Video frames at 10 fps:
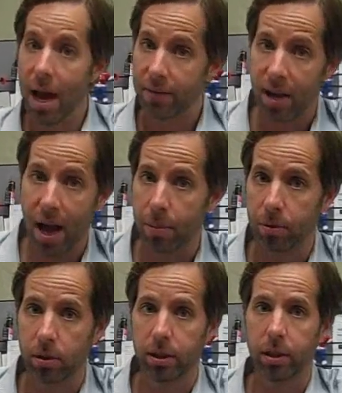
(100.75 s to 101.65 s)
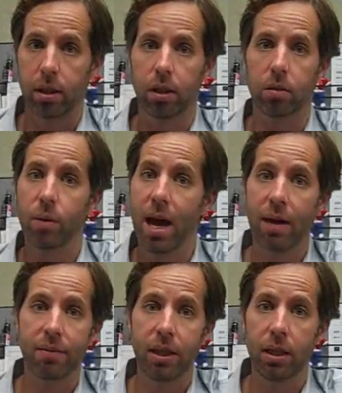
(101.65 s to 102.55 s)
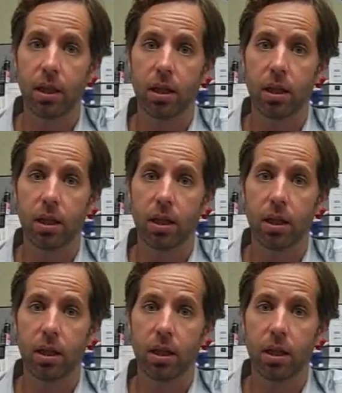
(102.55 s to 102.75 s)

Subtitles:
have capital here, we have the